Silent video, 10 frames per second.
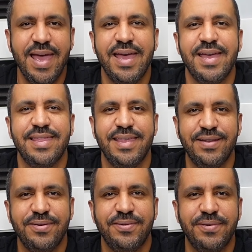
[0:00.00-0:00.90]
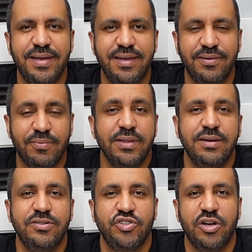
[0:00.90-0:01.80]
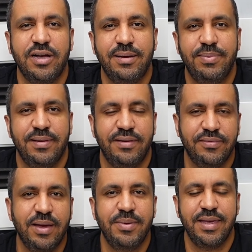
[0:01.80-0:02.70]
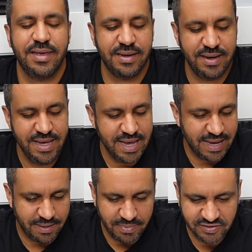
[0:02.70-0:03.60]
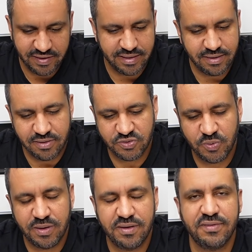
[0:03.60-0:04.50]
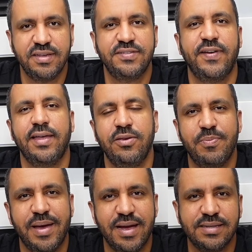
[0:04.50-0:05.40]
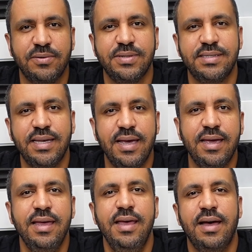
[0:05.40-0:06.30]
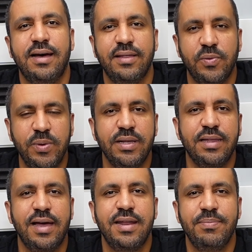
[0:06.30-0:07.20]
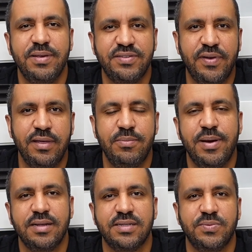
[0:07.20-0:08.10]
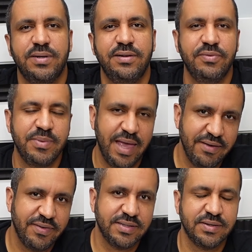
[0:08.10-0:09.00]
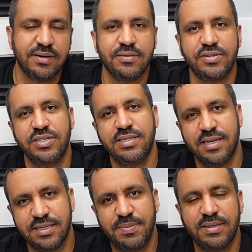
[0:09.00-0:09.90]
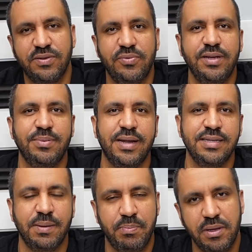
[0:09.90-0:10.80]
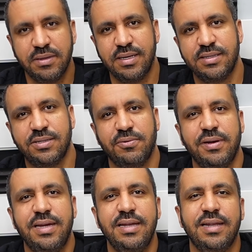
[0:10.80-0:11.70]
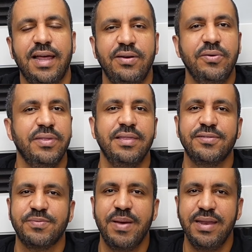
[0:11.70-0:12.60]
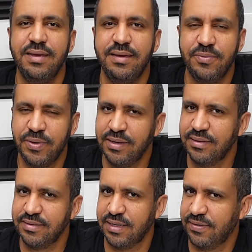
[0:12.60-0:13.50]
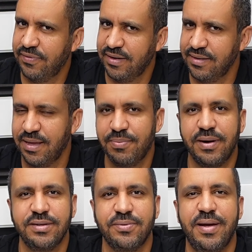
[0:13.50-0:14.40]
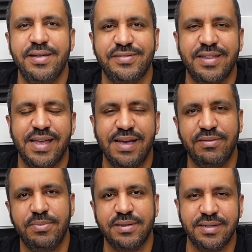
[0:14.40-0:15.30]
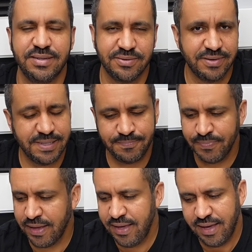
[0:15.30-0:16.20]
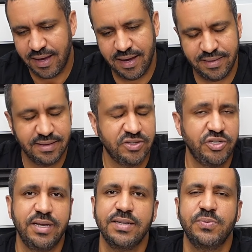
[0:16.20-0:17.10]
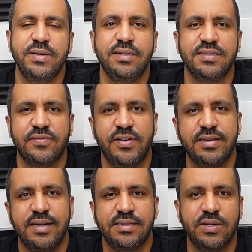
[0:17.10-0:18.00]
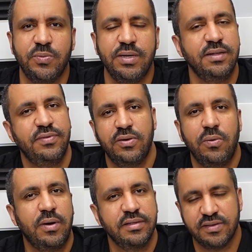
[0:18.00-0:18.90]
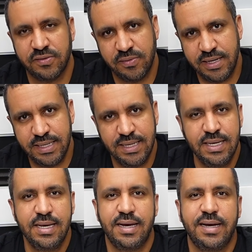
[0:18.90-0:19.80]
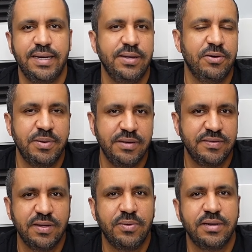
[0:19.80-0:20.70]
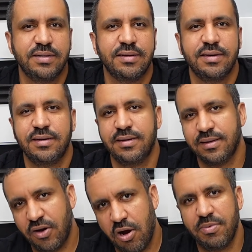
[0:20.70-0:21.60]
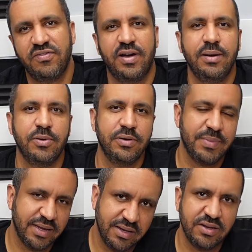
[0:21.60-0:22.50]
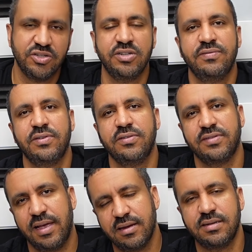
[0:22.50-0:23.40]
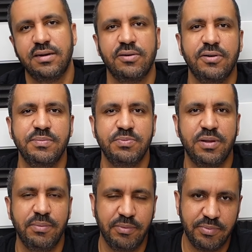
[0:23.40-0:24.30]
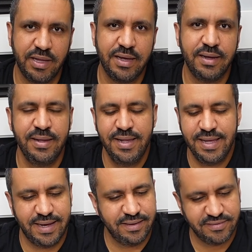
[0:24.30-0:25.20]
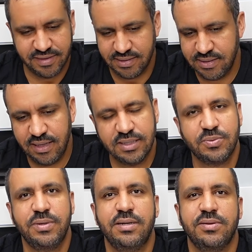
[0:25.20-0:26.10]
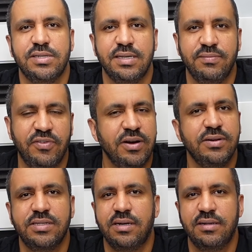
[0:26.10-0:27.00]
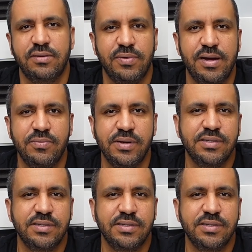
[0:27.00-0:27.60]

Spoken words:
and they do a really good job of coming in. Much like the R12 is value packed, I would say the wheel lineup is value packed as well, from the FSR, which is an expensive wheel but has a built-in screen, and I don't think there's many wheels you can find in that price range that have the built-in screen. I think the GS wheel is a fantastic wheel if you don't want the screen, but you still want all the carbon fiber, magnetic shifters, Alcantara grips, blah, blah, blah. There's the CS wheel, which is a very solid round wheel.